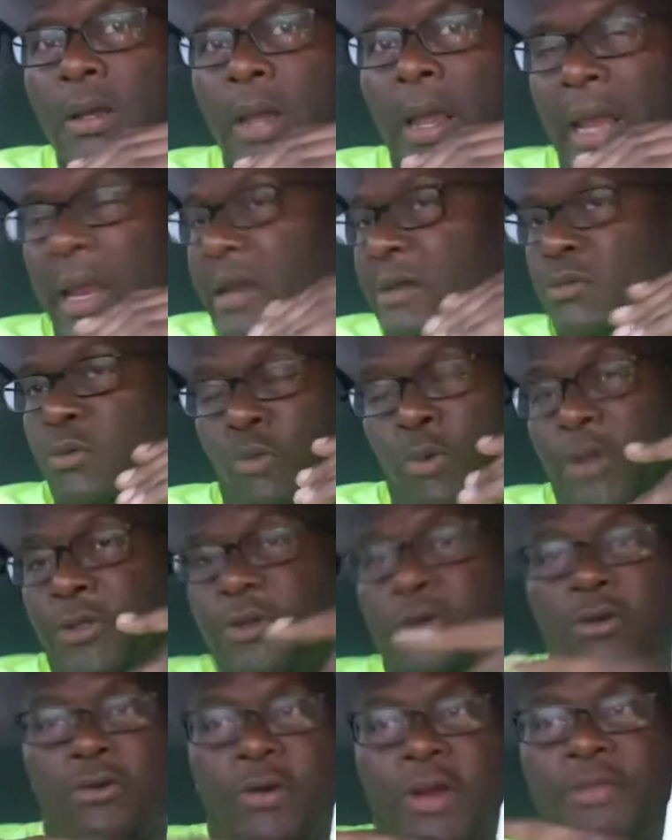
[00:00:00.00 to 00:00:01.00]
and whether
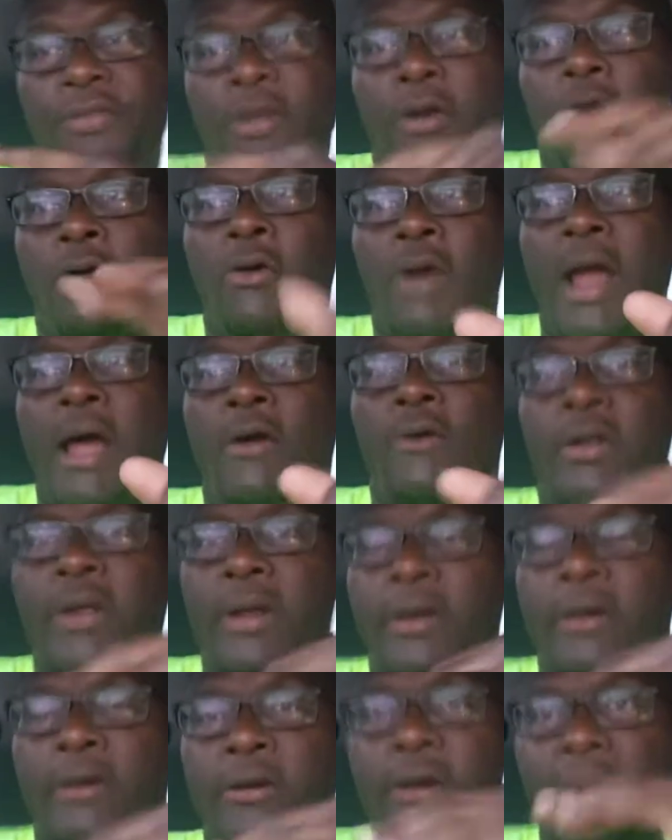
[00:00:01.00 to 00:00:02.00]
you're in there or out
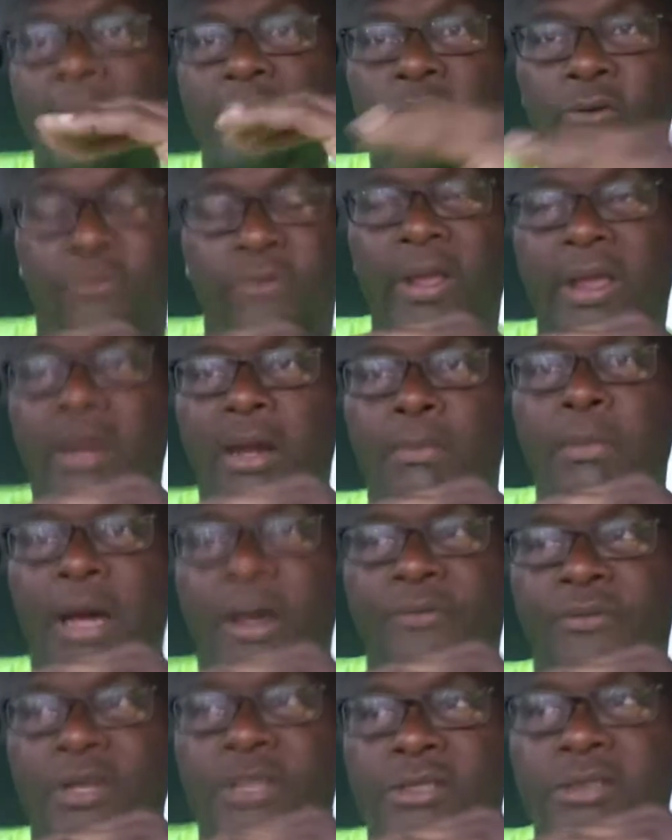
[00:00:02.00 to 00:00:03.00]
here and you're thinking
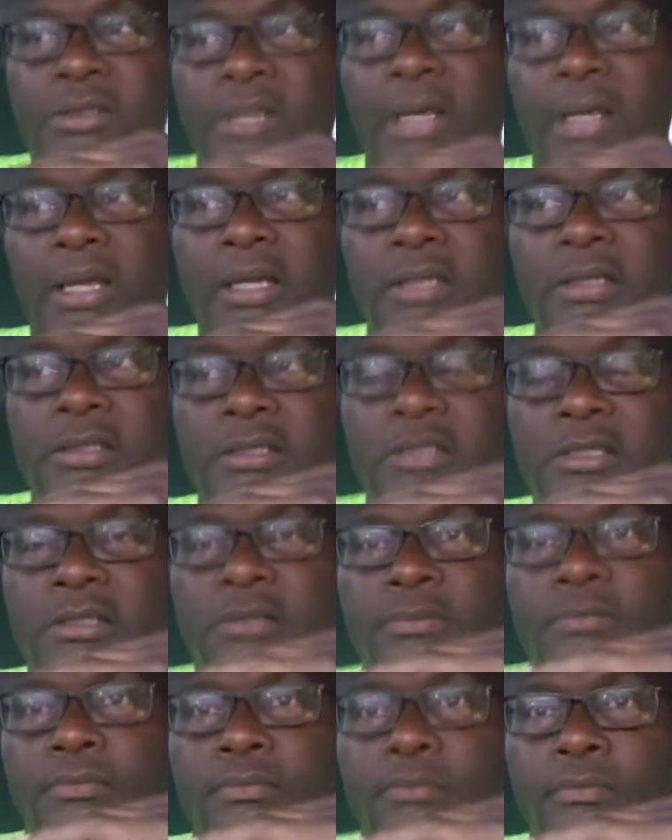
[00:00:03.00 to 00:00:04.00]
about these things,
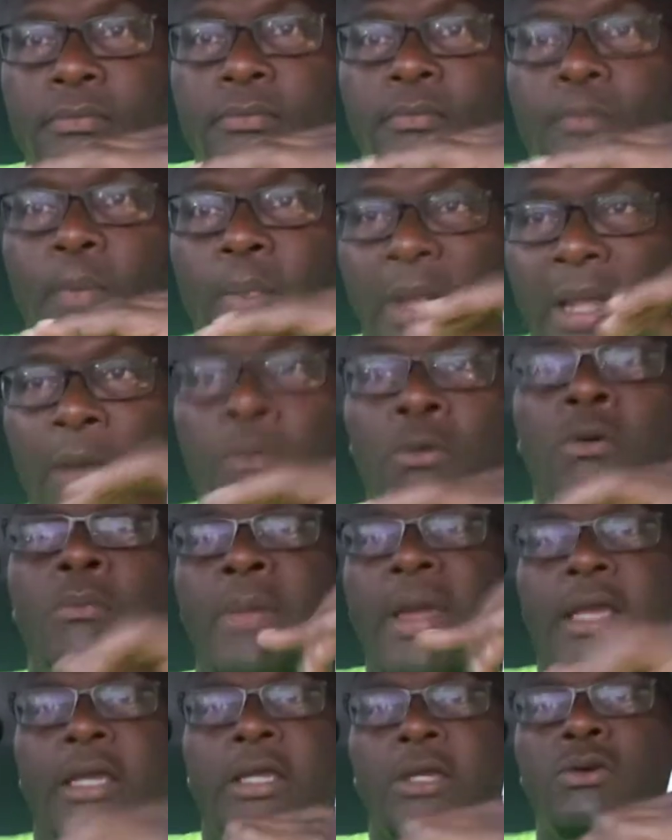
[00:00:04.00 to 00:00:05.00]
it will
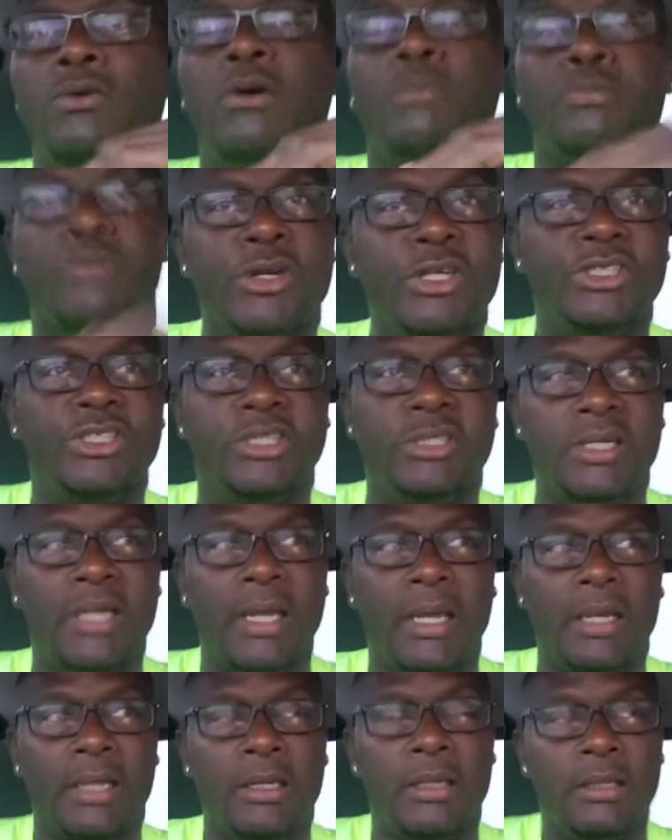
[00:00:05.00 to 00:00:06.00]
make you
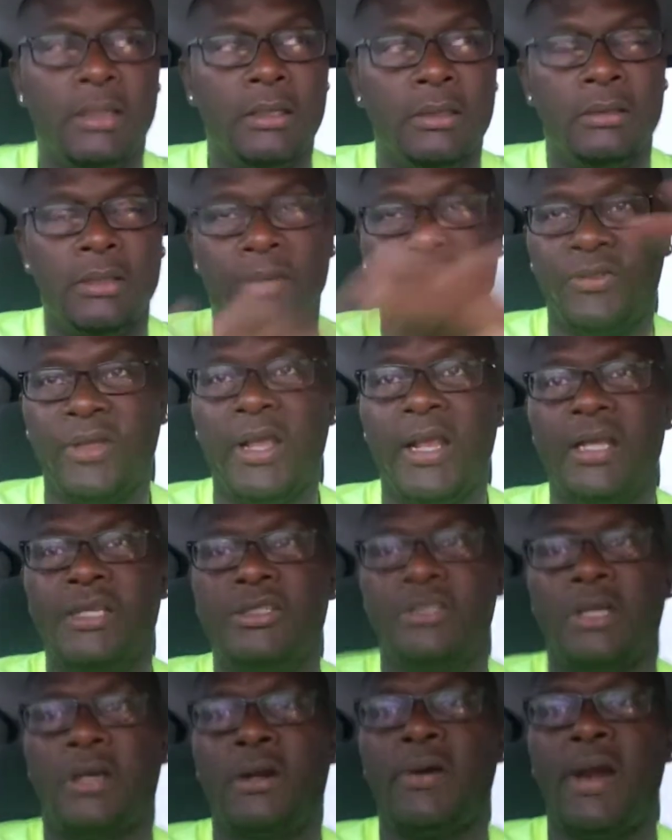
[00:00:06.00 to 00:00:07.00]
appreciate the things
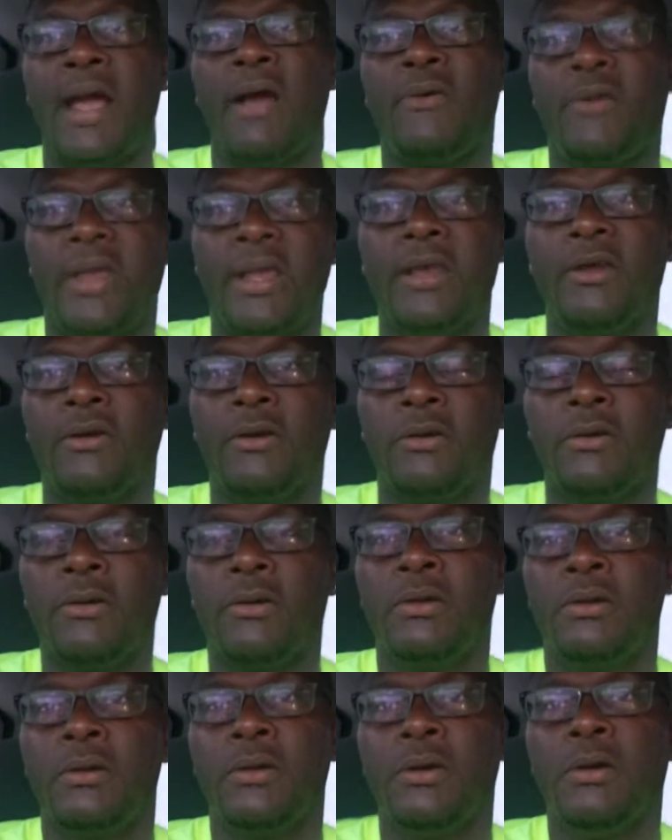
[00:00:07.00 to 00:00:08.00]
that are out here
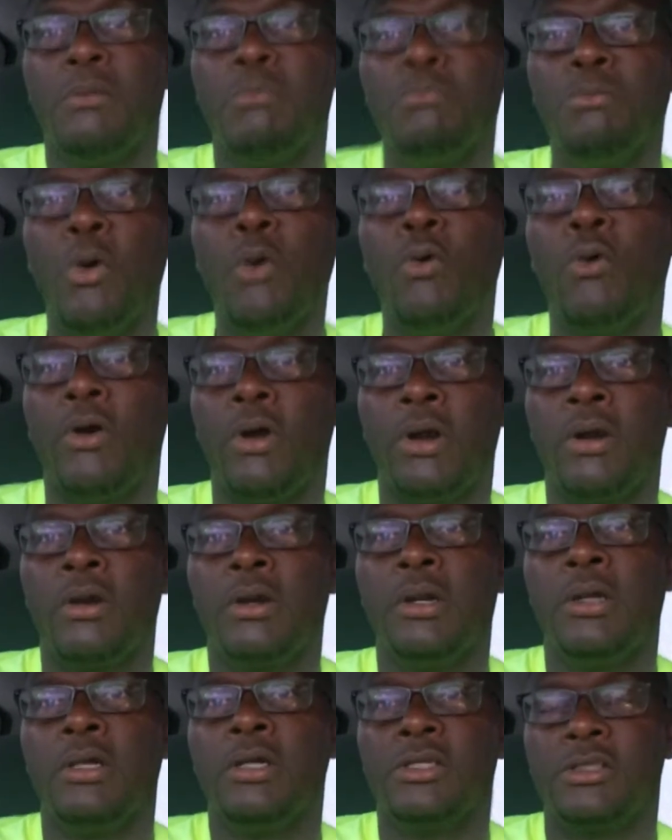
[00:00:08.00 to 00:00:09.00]
more.
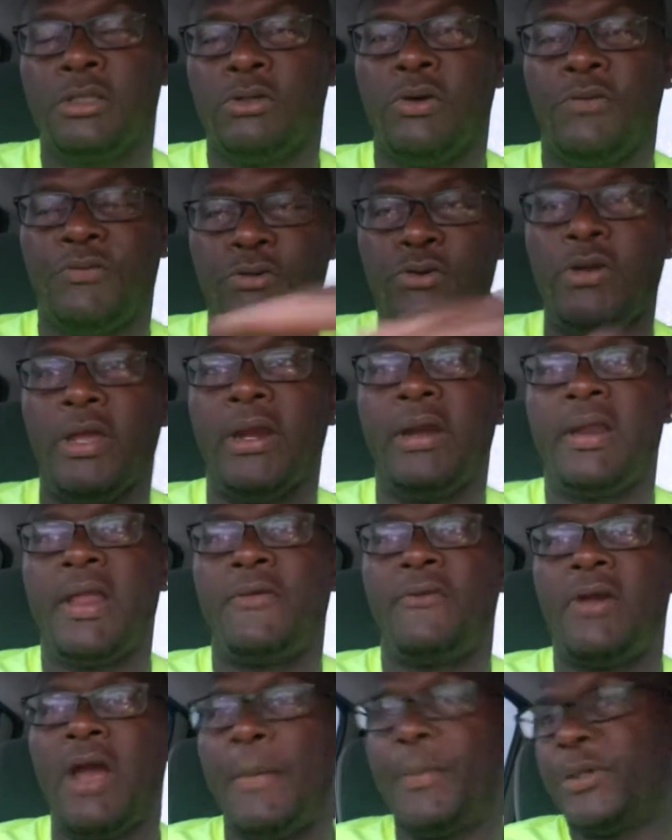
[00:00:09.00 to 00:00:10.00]
So if you get
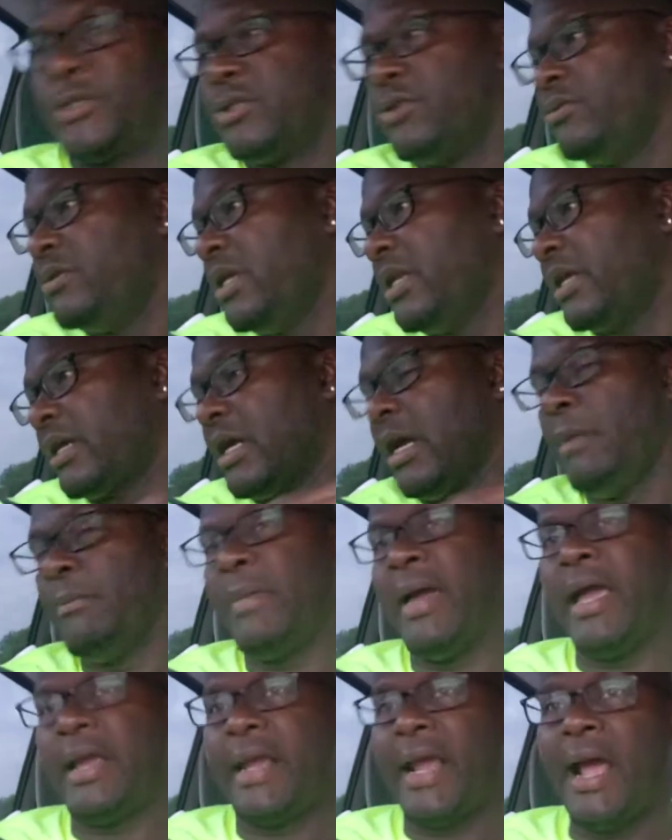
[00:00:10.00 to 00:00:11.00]
another opportunity to come
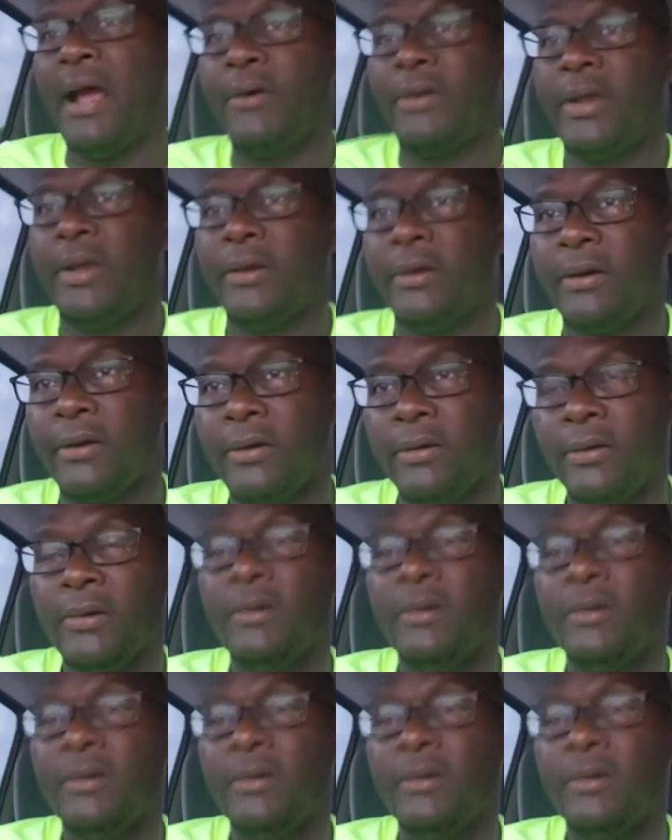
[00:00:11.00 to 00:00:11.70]
back out here,